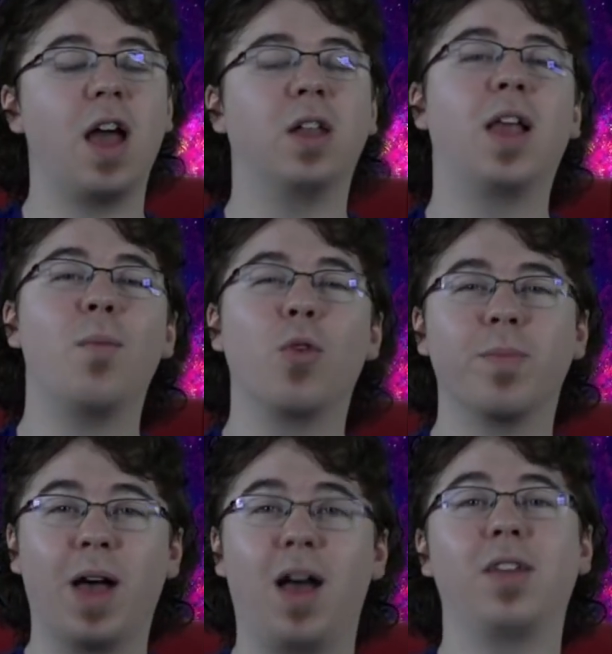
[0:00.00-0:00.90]
gotten a lot more
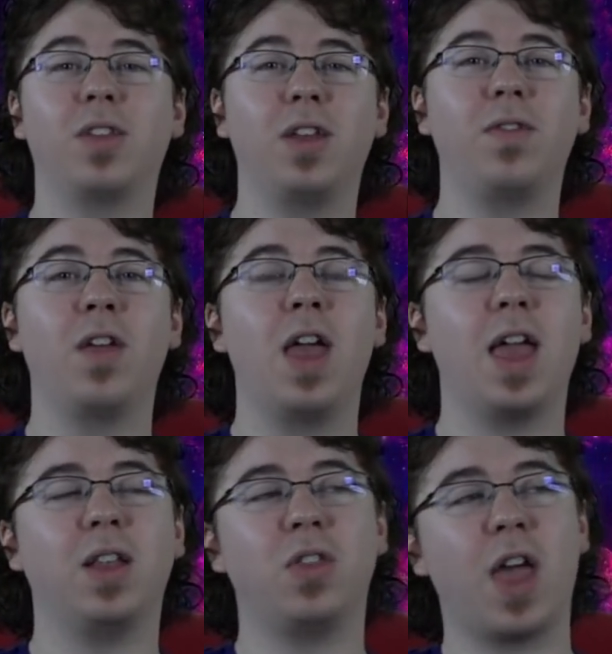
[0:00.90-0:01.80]
positive,
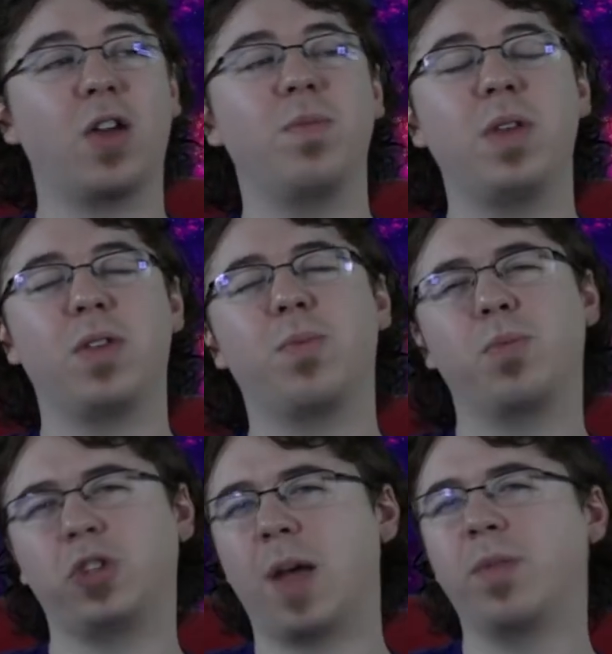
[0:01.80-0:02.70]
and that could be
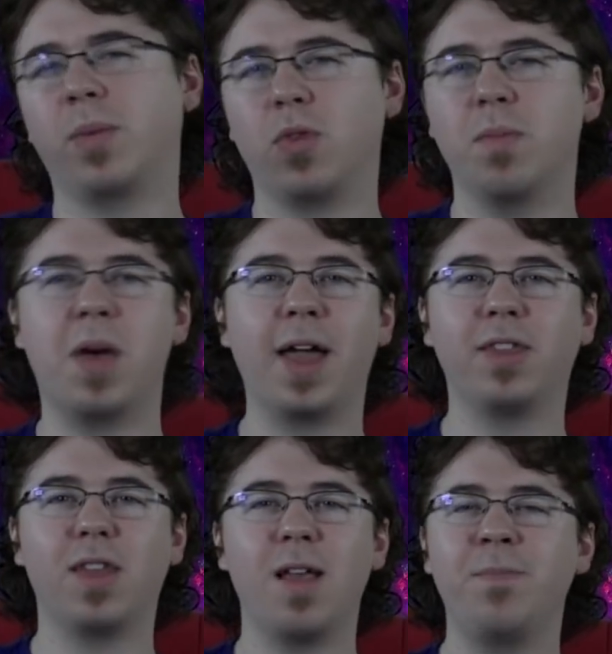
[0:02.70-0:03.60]
chopped up to a
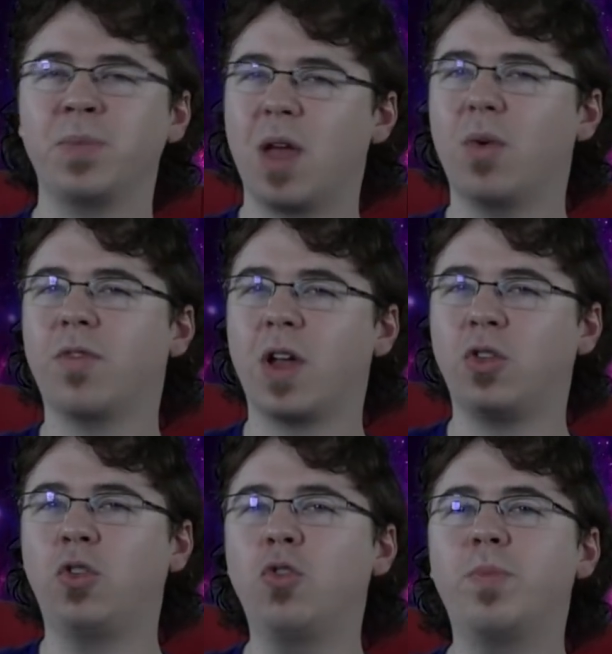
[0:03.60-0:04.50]
mindset. However, I
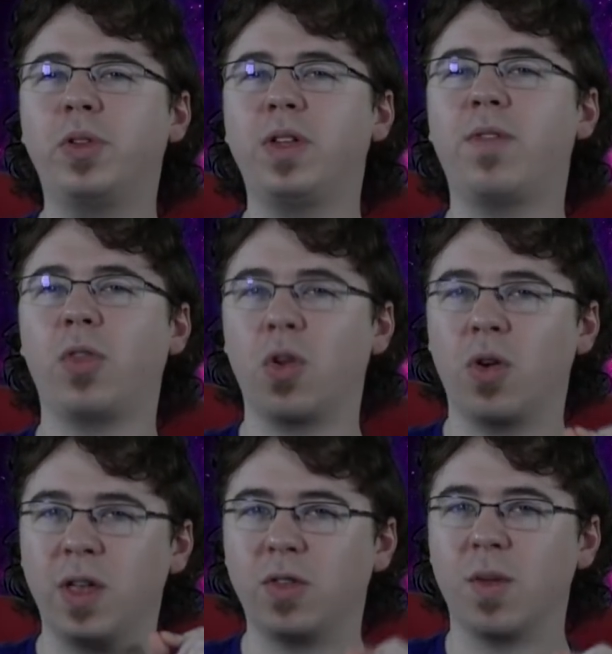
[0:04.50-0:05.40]
do believe that
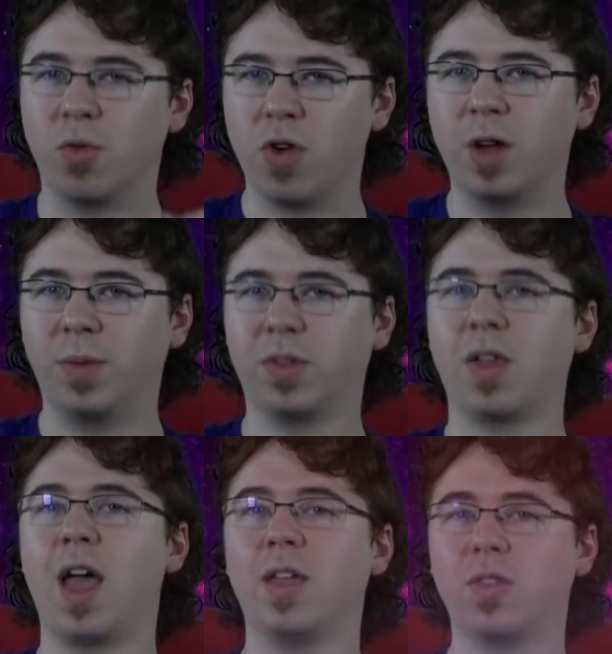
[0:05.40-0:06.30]
there is some credible
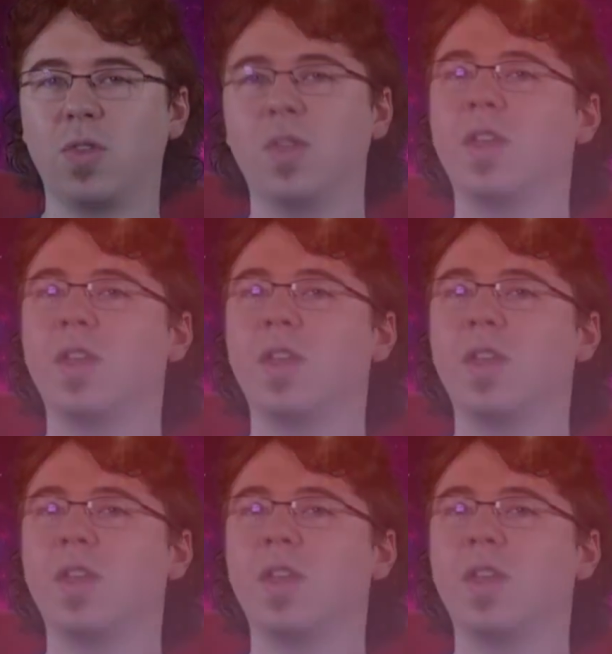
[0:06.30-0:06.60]
science to